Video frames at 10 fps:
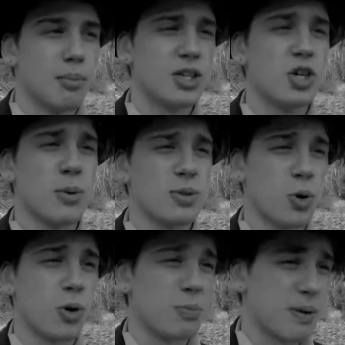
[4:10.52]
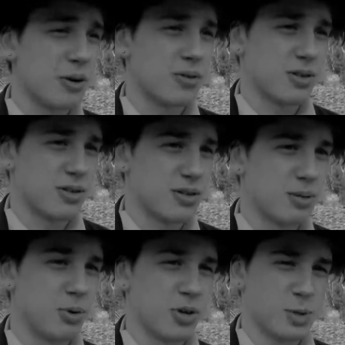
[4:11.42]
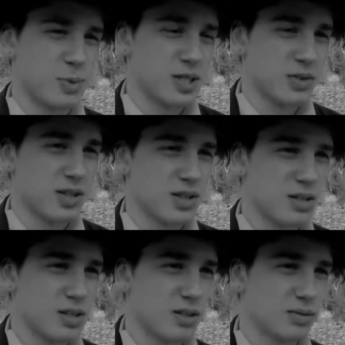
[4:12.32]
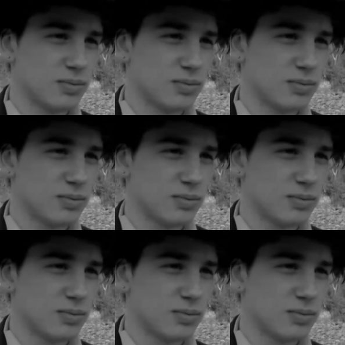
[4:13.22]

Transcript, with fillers: My job is all about the boring specifics.